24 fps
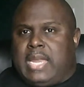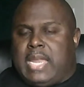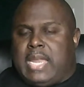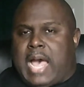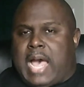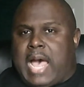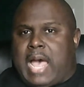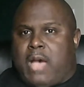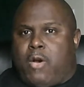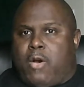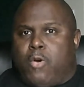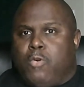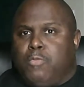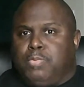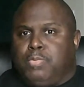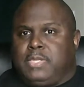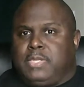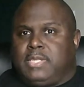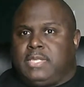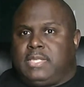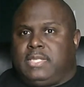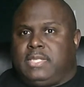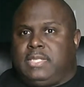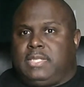I hope
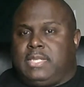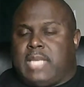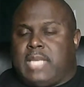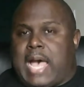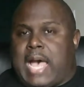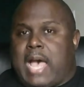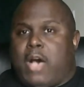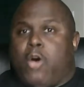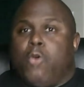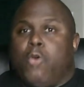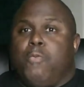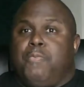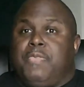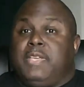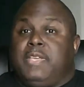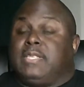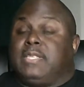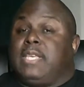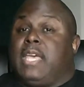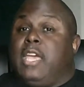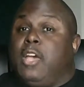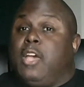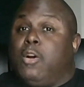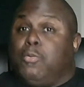
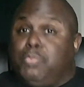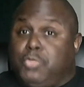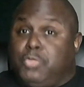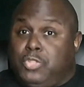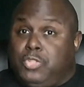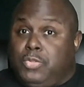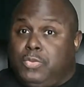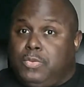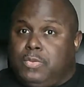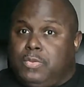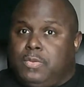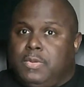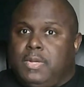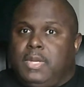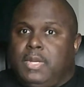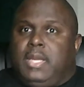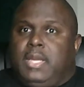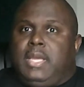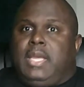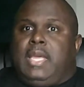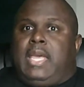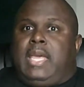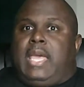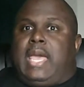this helps you.
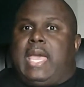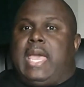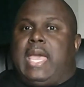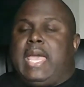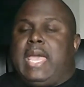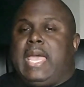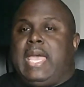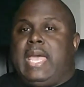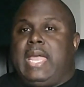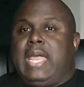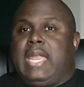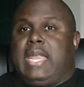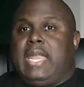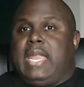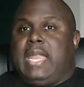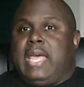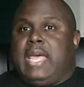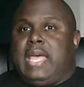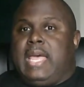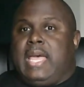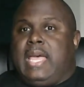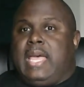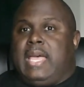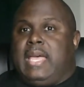And
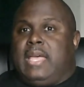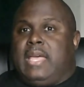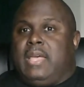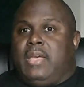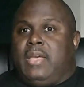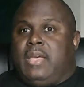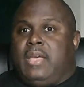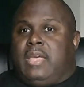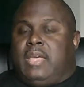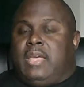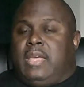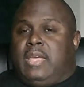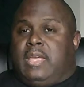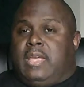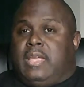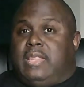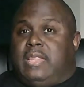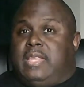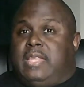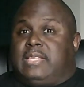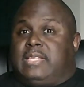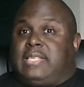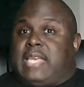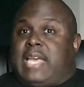
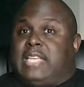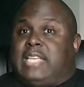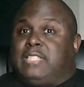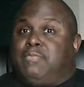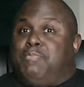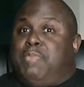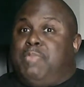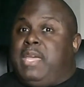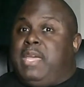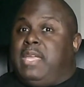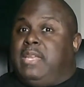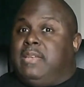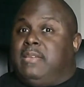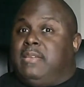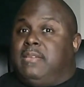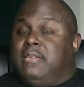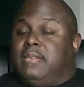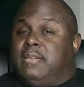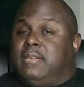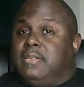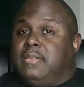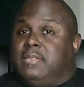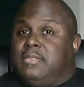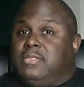this has been
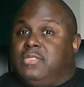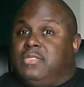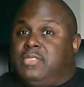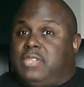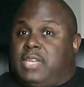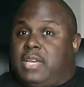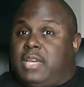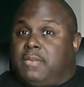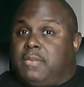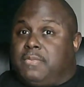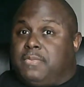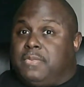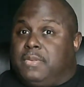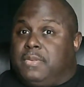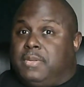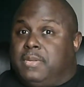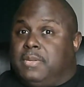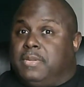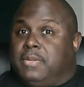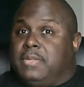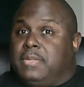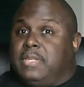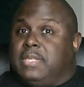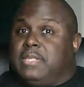Jeff.
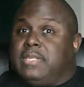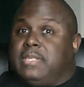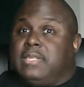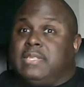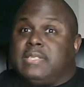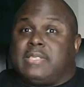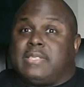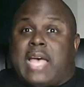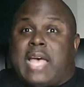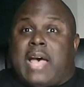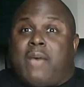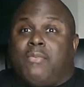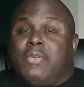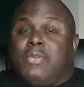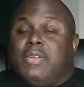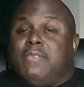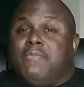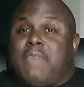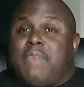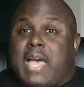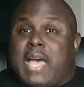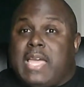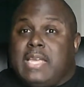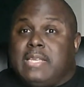This is Sound
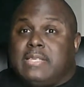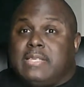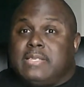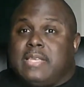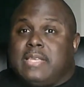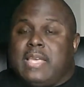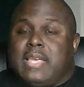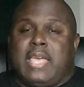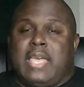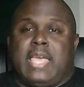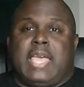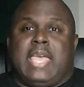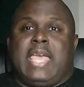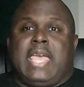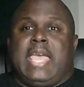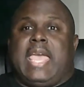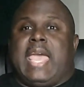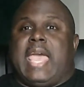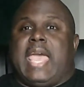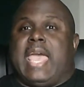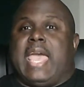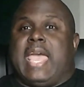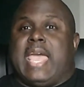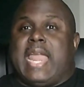Advice,
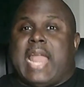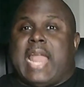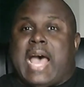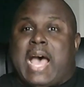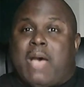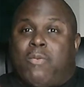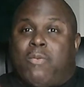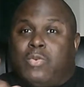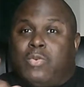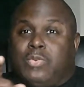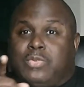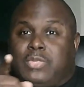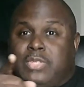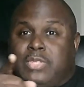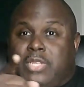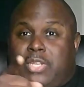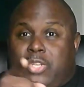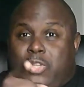and I will see